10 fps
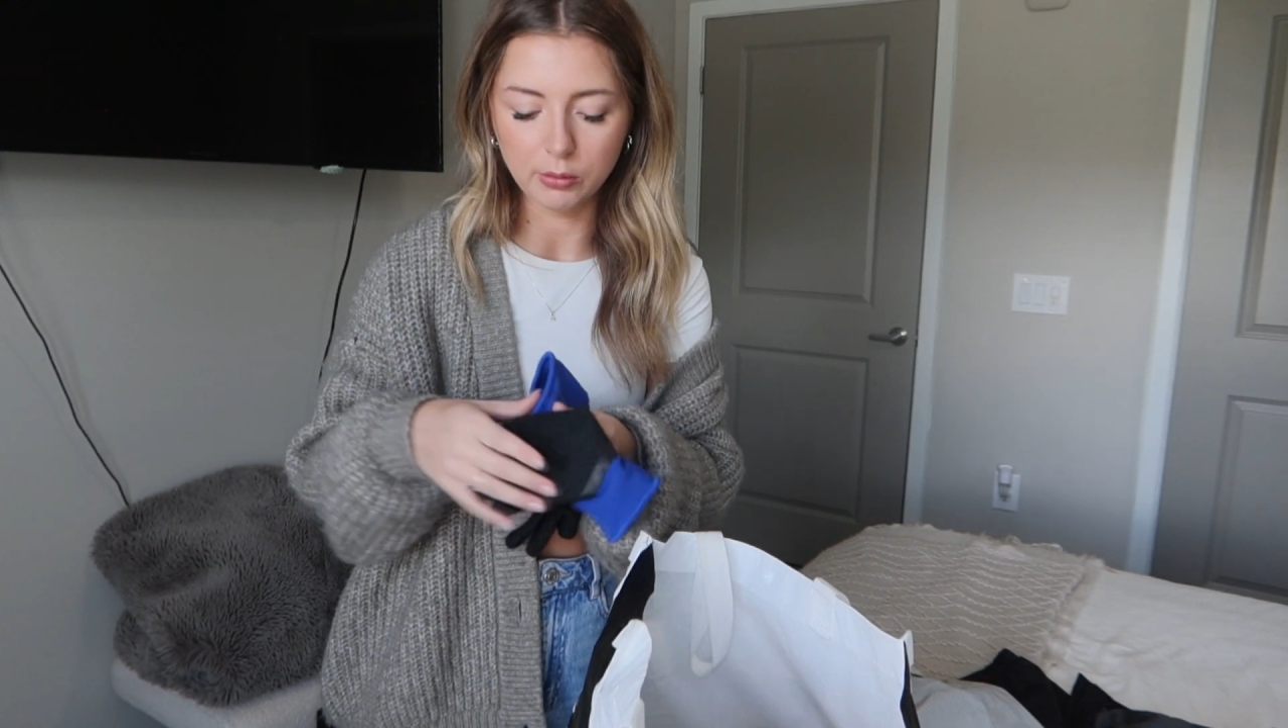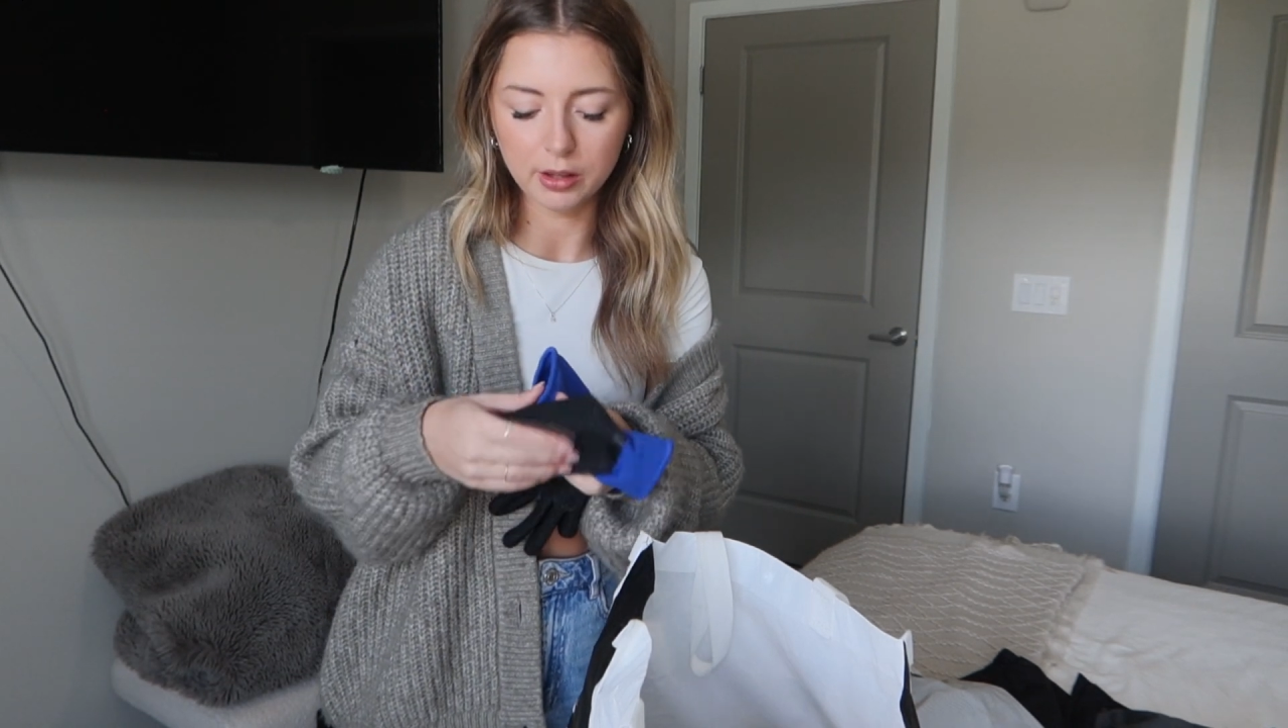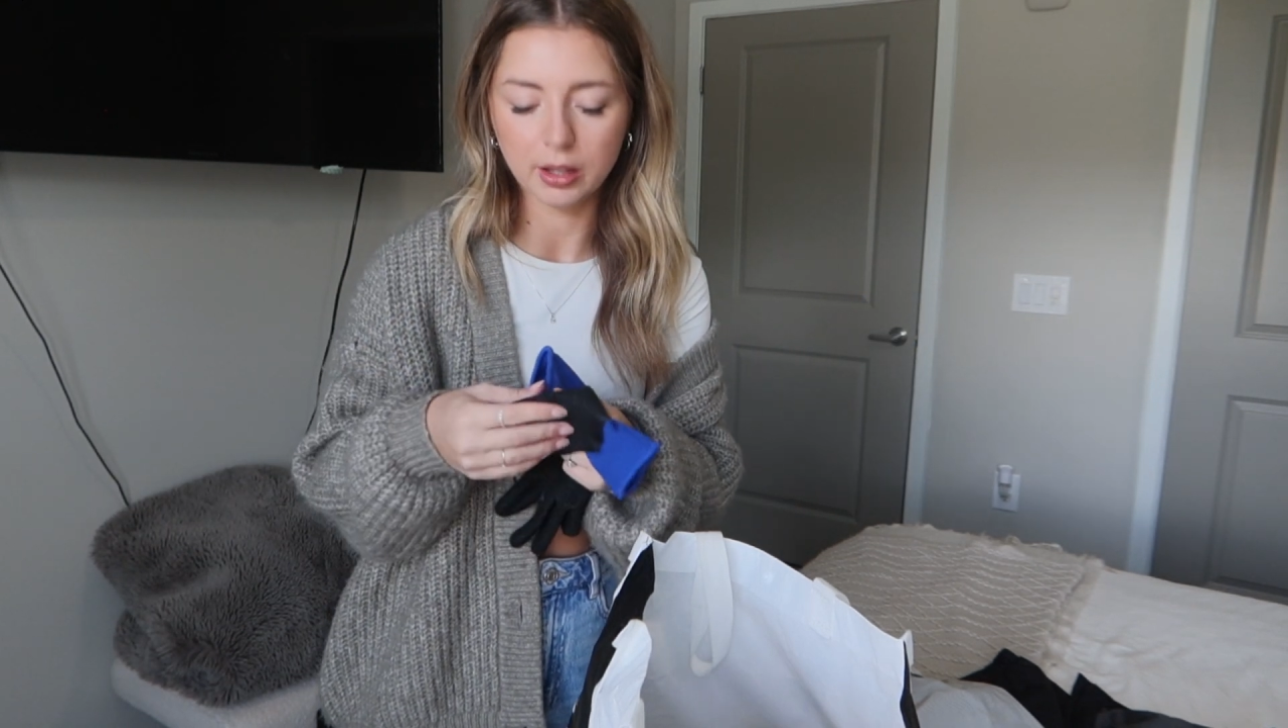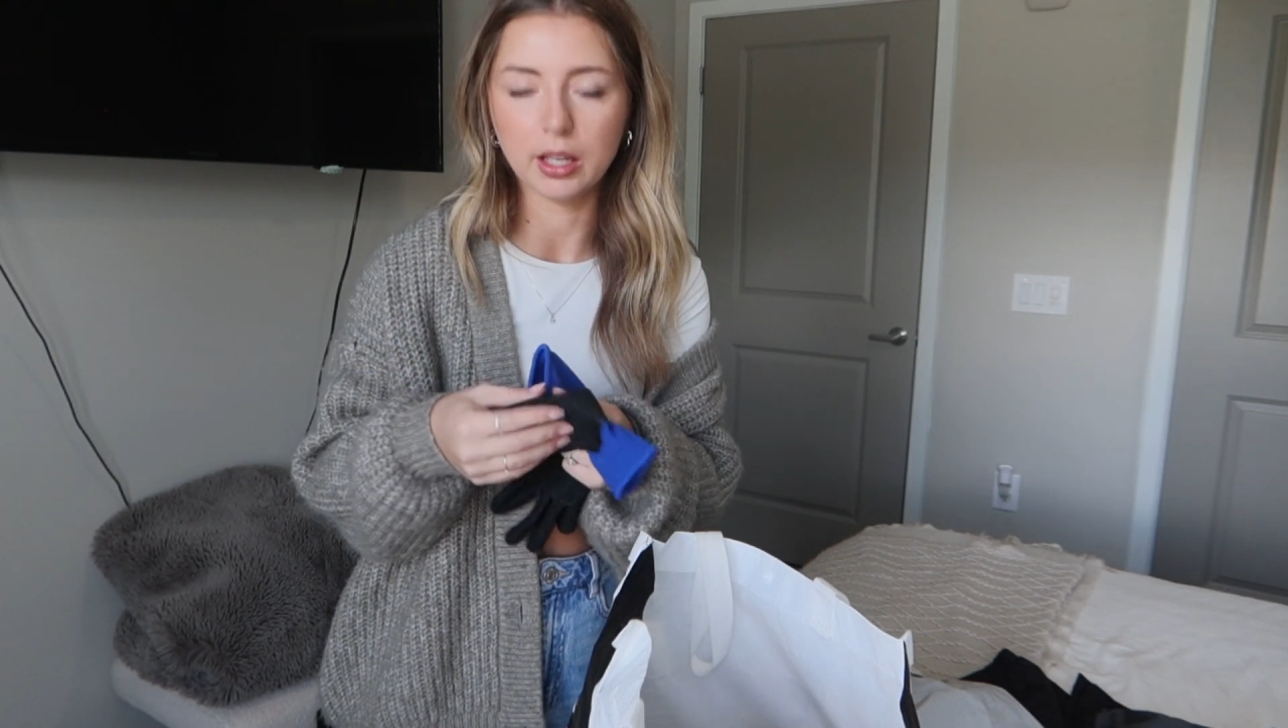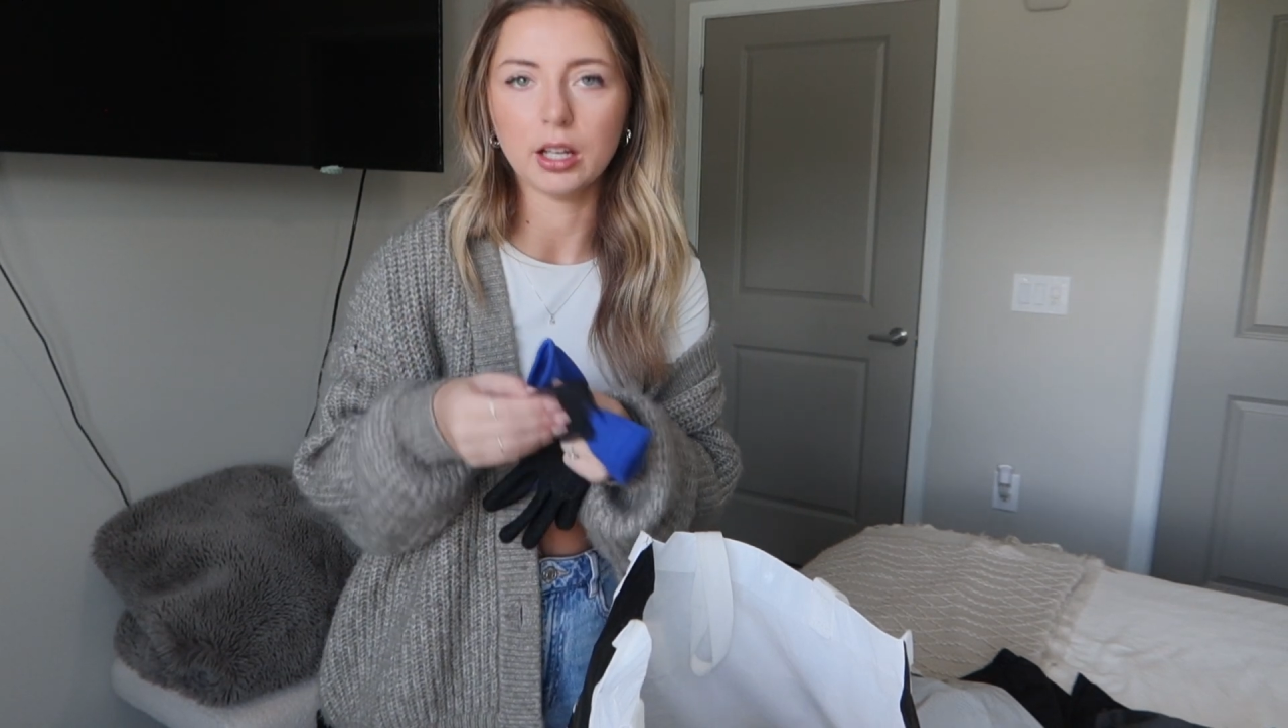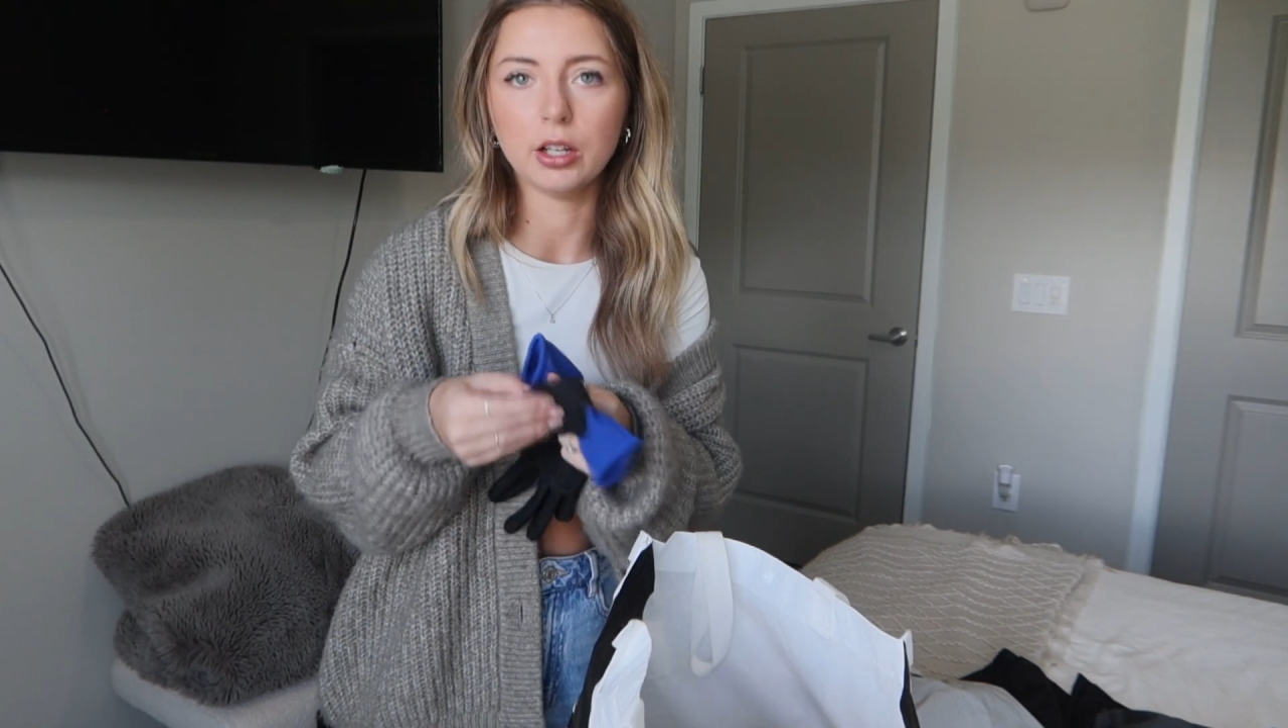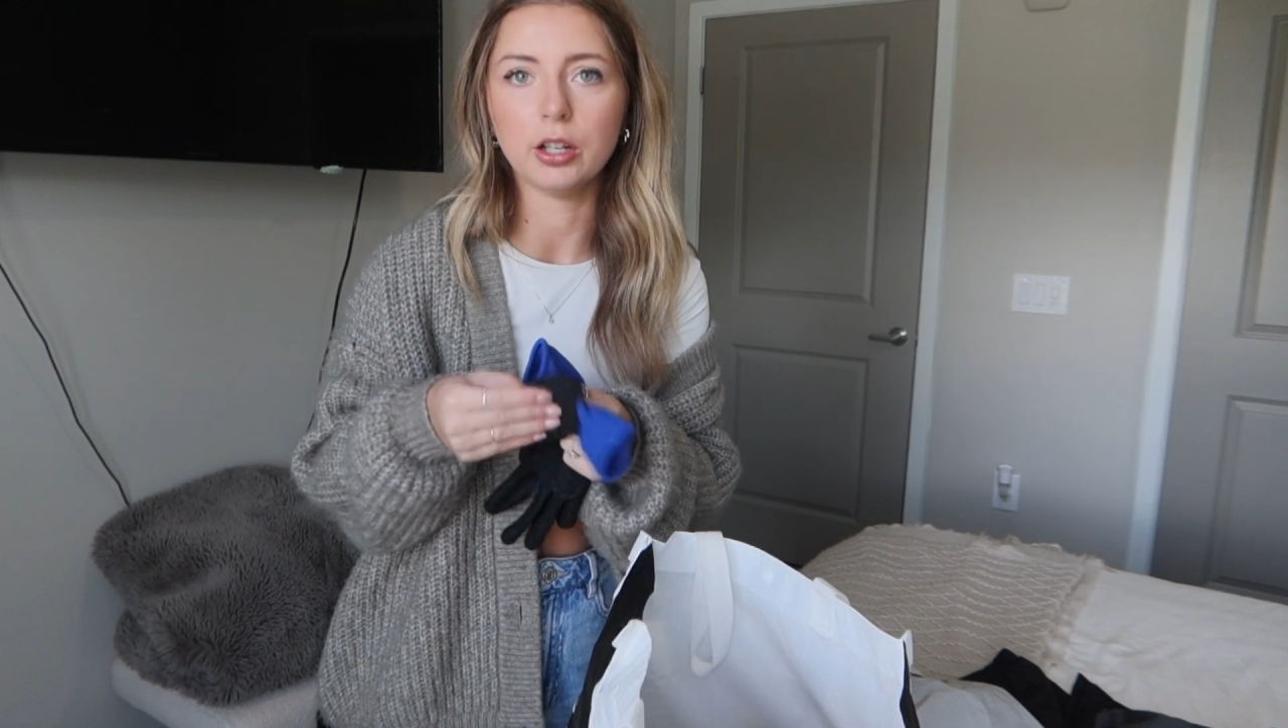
with like a